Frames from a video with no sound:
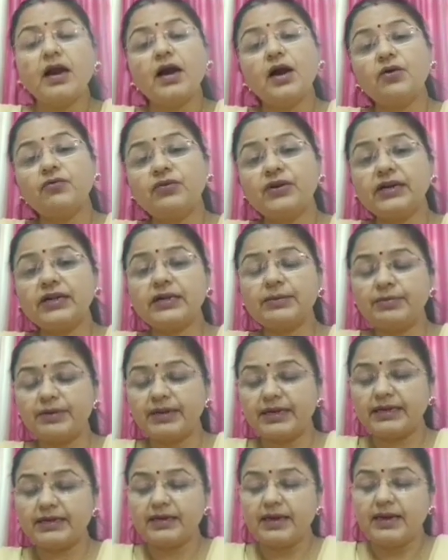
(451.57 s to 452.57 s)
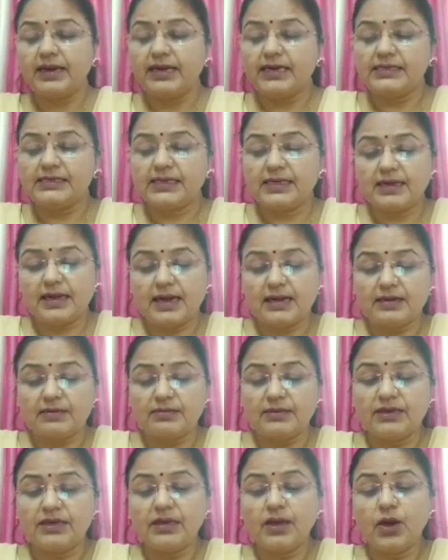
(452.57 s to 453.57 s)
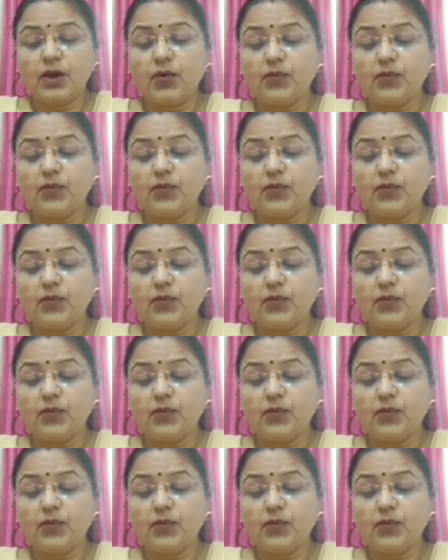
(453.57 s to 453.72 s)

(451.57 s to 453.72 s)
A vertebrate is an animal